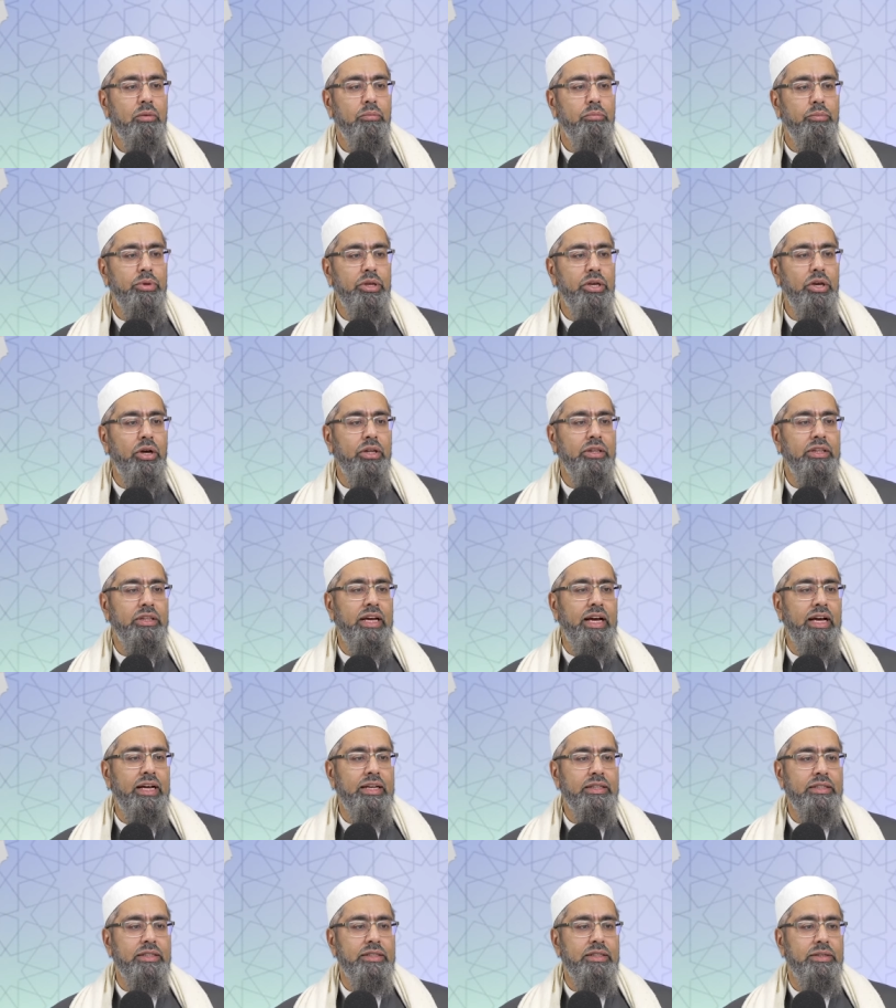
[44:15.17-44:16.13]
Beyond
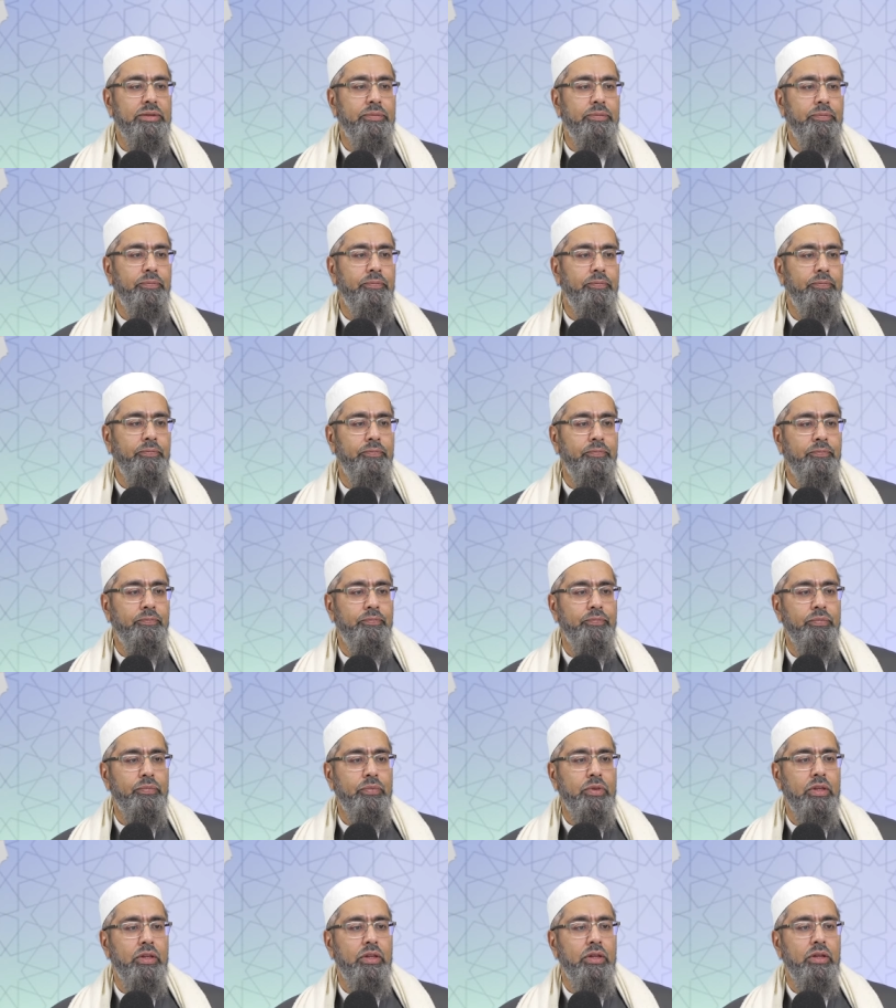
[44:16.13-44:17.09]
that,
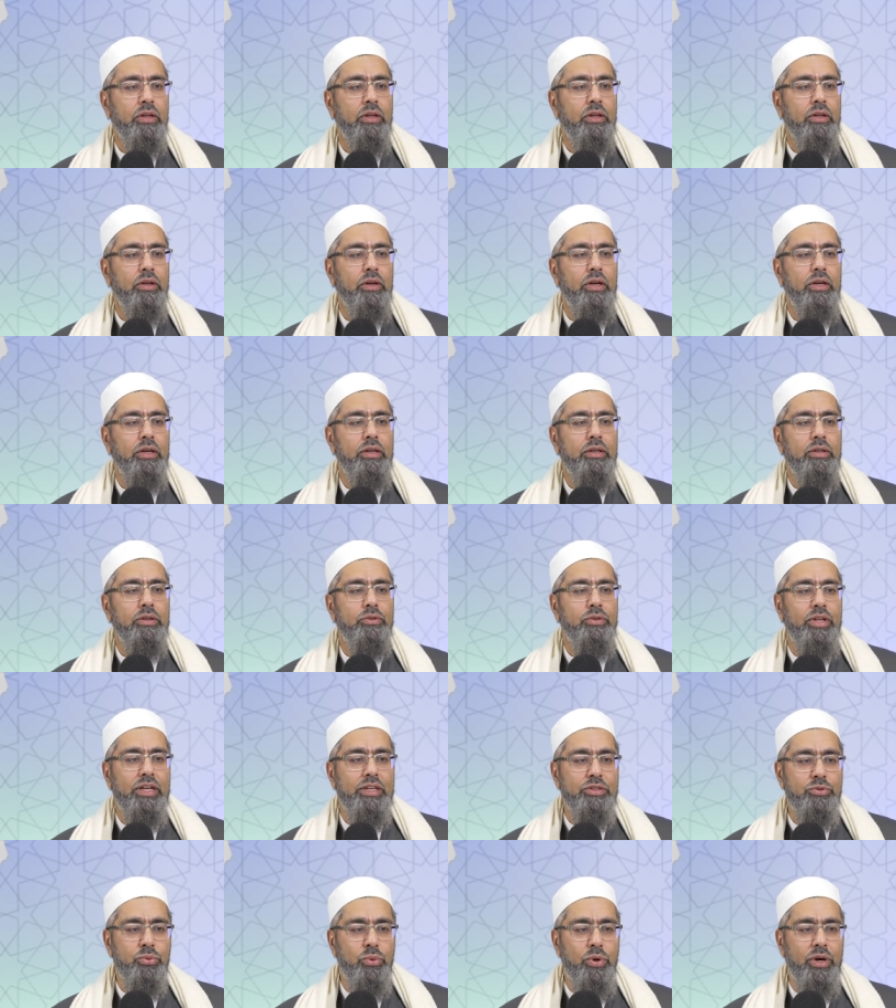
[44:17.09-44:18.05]
right? So
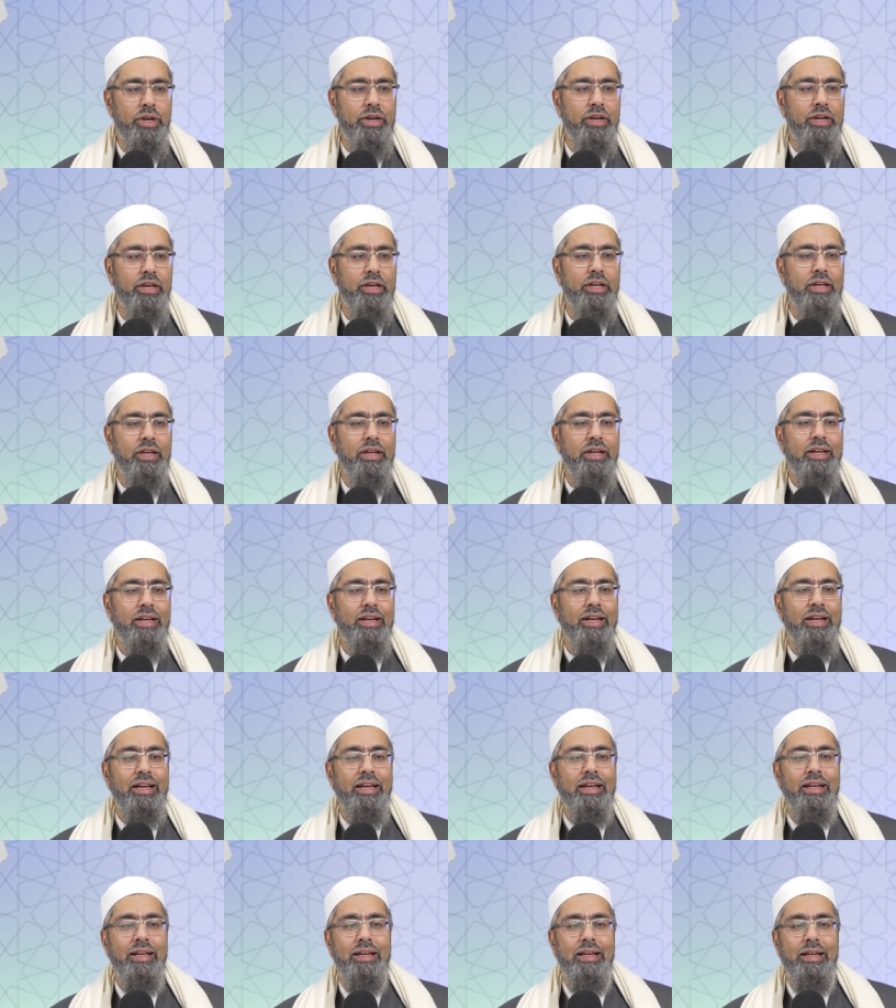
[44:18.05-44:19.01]
that's one.
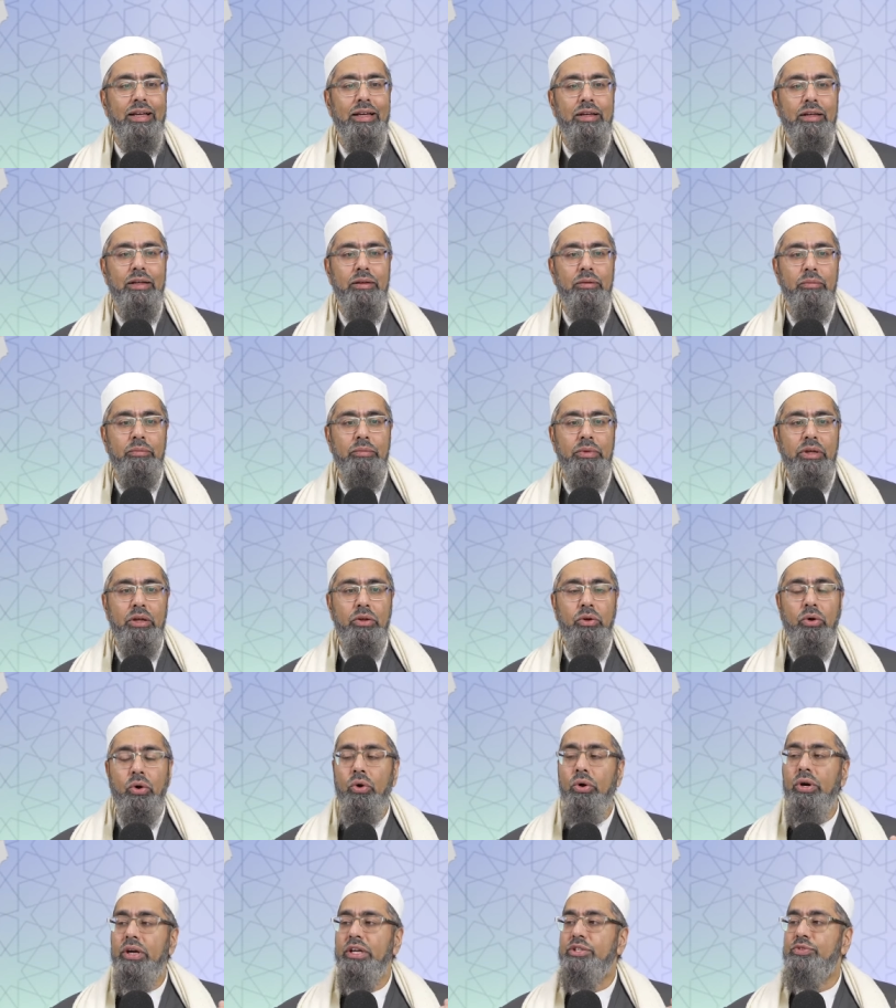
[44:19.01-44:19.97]

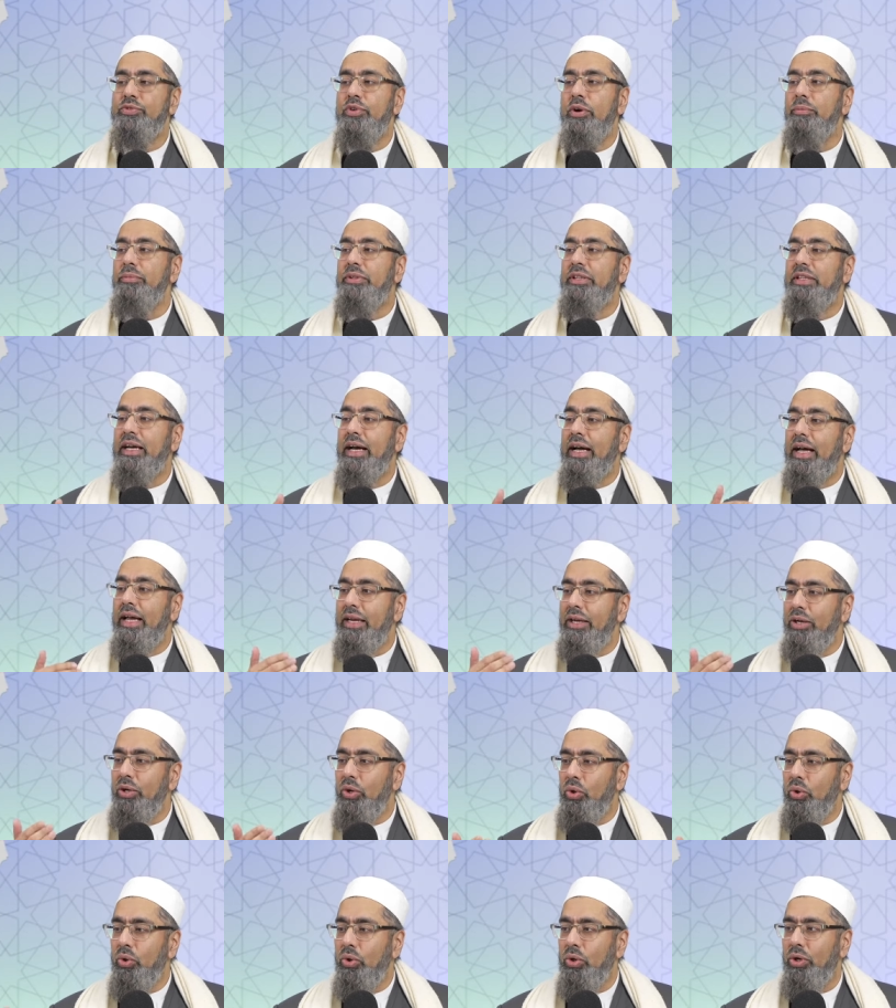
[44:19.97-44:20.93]
Or it's from
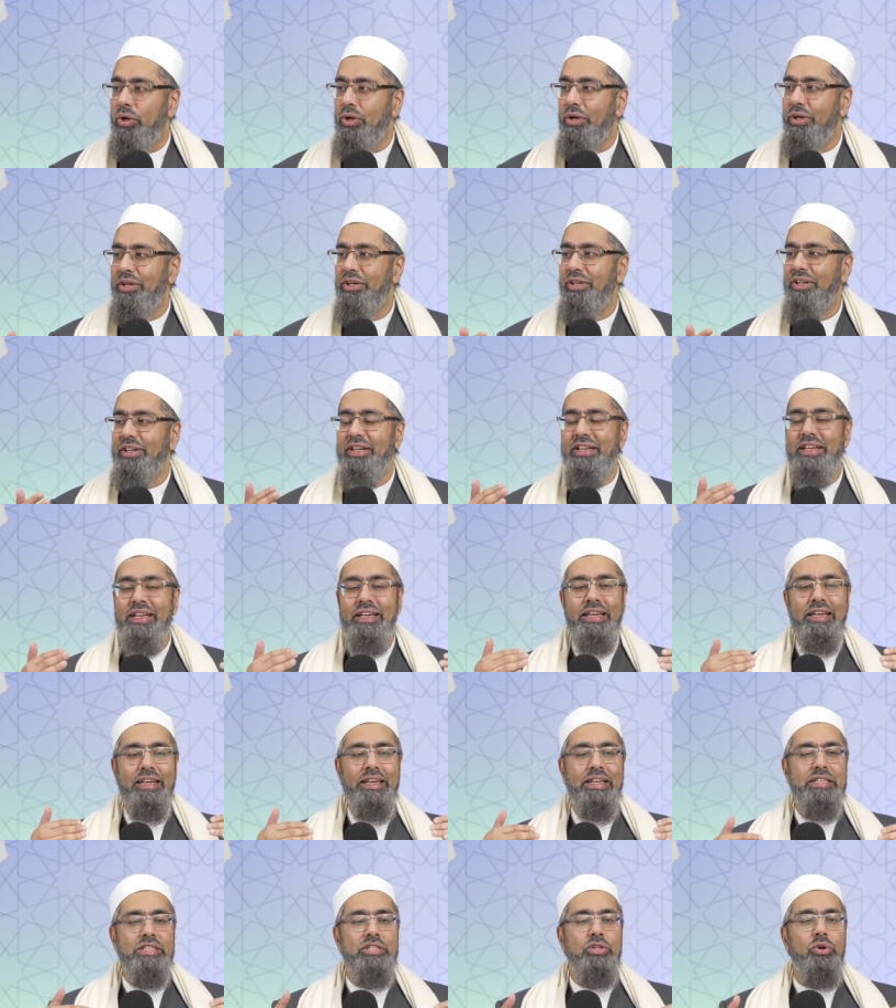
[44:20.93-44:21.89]
ta'alluh,
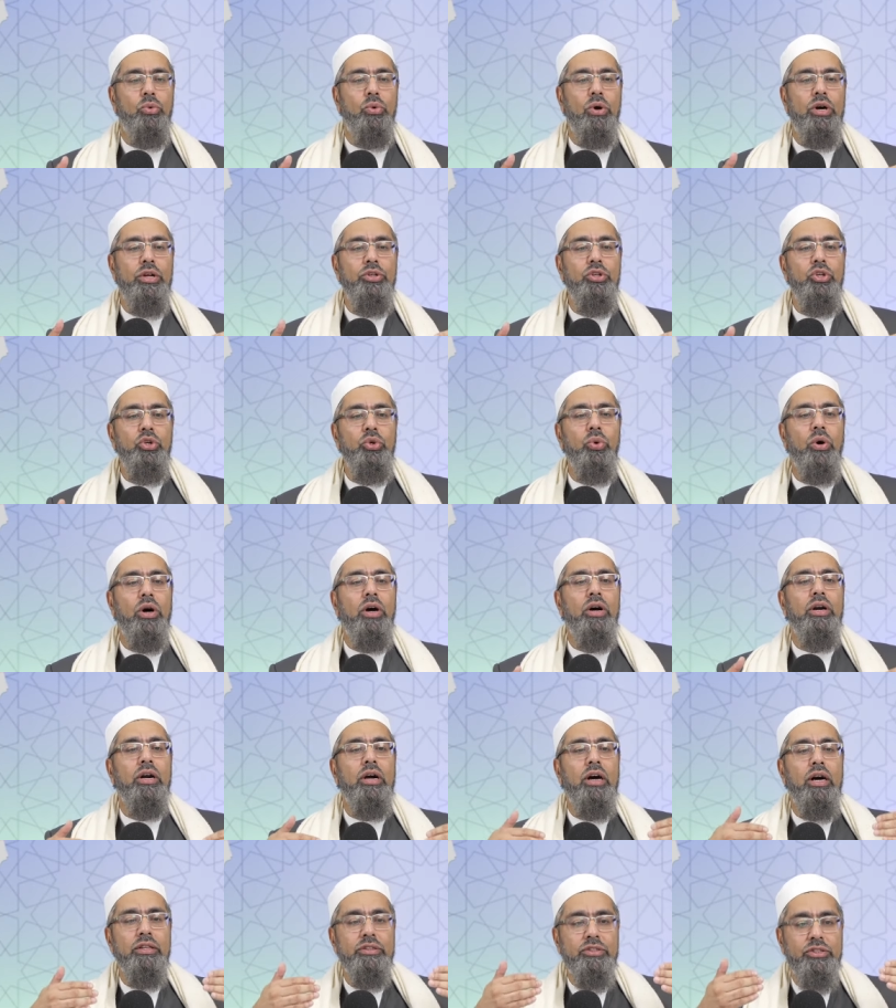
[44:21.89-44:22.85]
is the one you
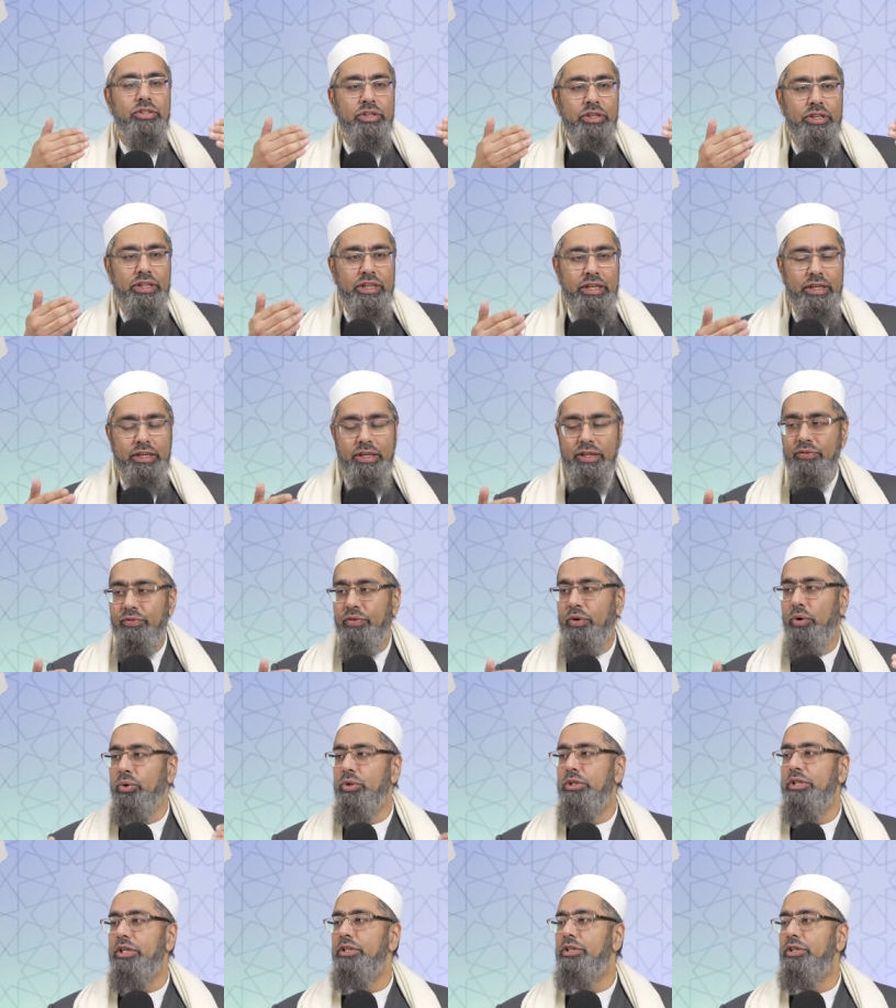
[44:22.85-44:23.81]
are utterly
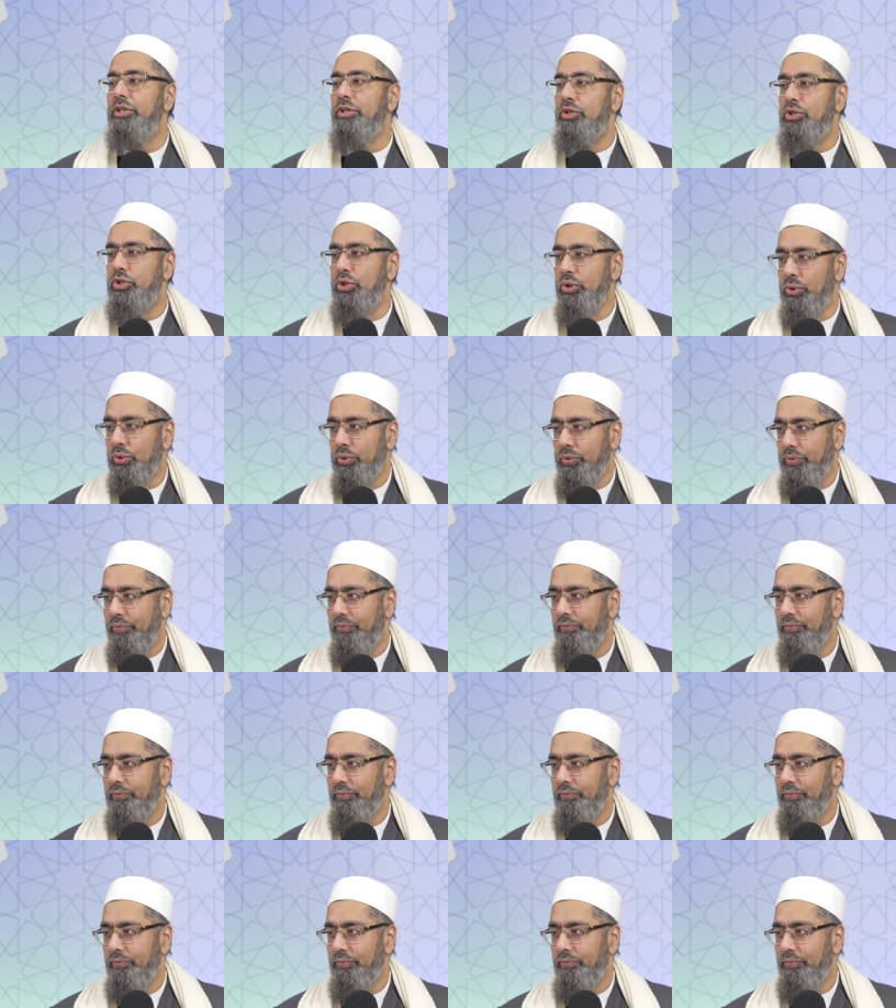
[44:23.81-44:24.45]
devoted to.